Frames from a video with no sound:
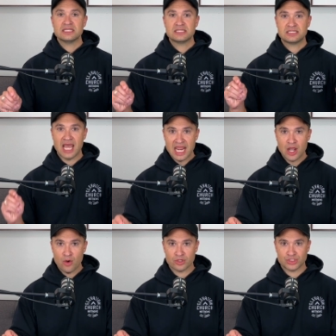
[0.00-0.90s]
Take
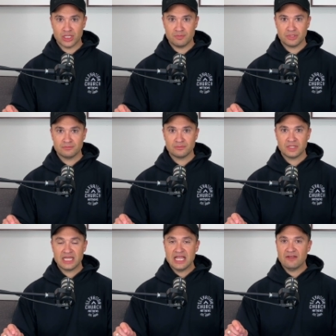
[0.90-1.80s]
ownership.
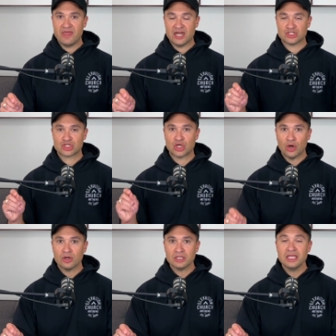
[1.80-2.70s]
If that is
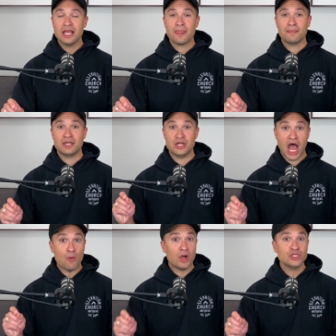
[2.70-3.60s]
currently
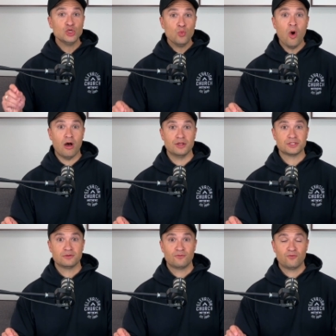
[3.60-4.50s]
not what you
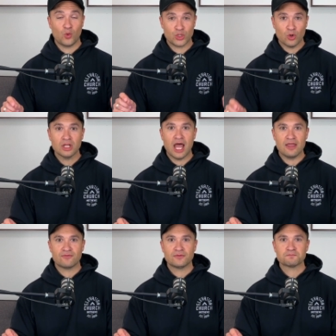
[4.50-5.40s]
want for your
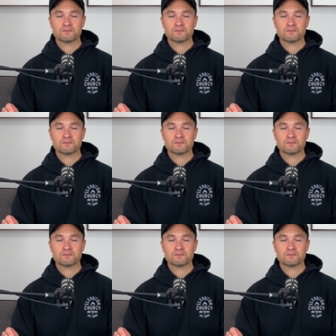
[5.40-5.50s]
life,